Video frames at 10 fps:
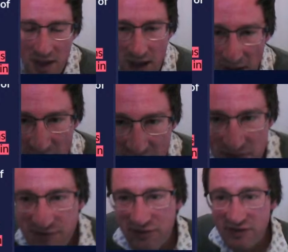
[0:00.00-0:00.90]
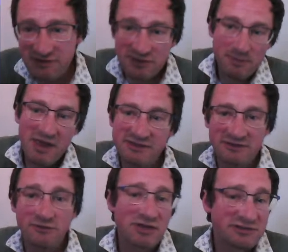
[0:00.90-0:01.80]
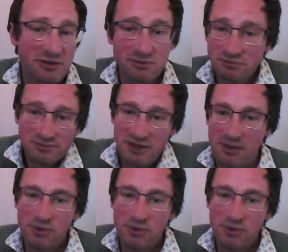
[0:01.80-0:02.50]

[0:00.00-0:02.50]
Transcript: And then, so this is the basics of it. So yeah,